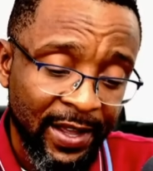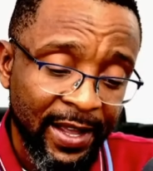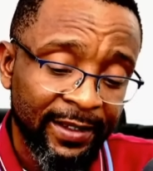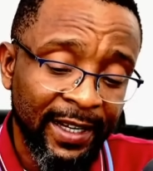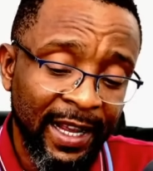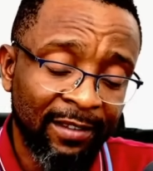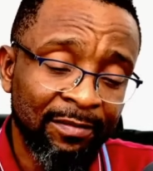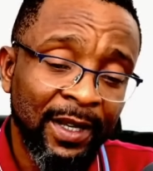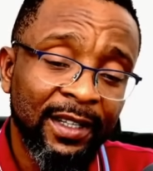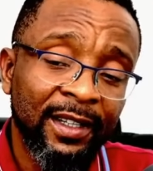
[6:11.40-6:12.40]
they have
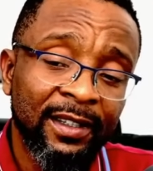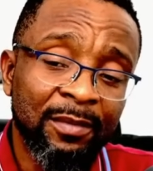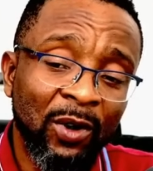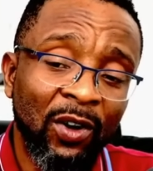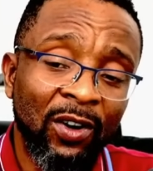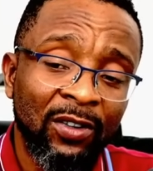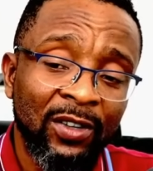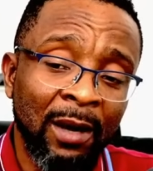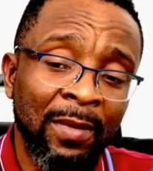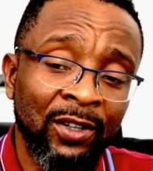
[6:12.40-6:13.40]
make it more
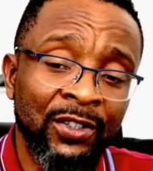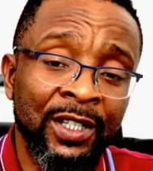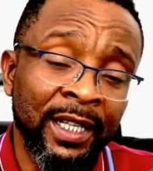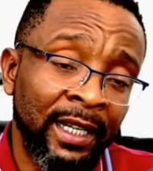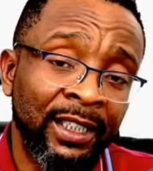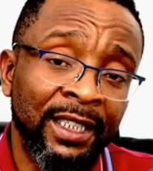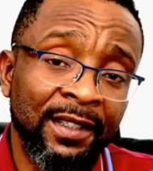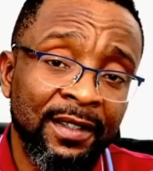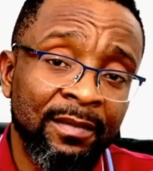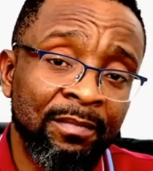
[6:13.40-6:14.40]
about the
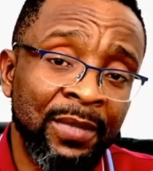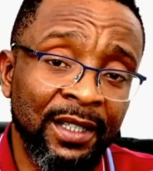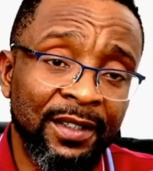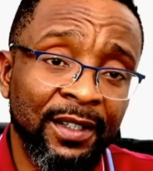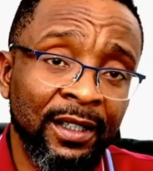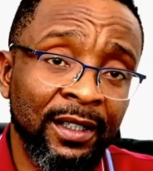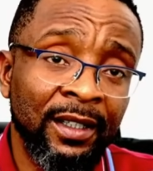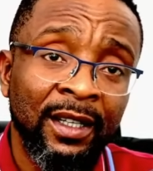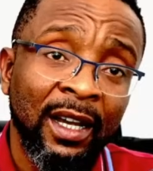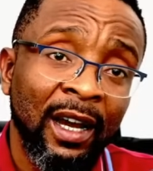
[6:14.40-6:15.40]
LGBT,
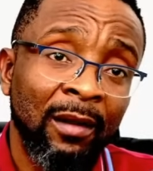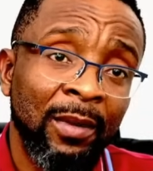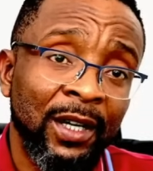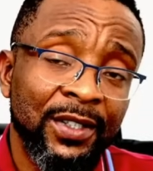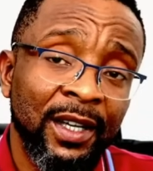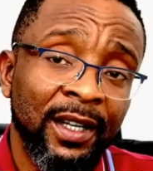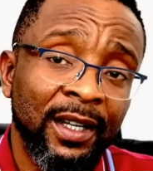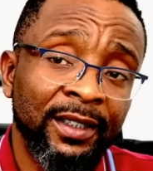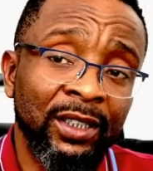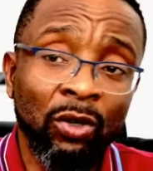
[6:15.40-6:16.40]
about uh,
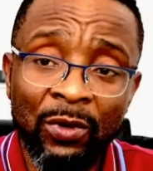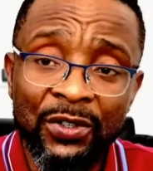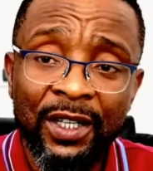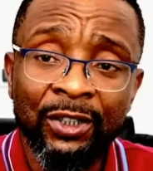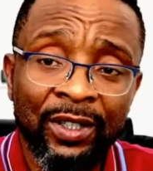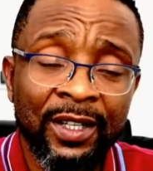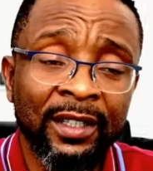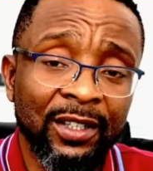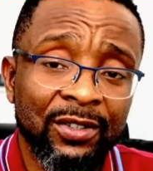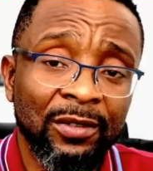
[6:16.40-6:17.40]
the homosexuals and the
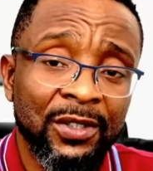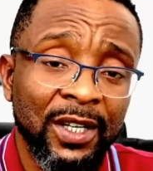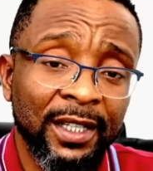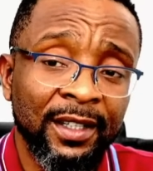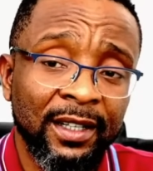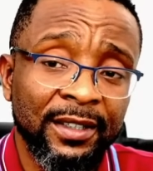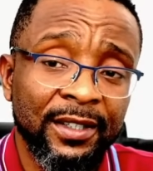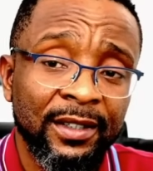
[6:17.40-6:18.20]
stuffs like that.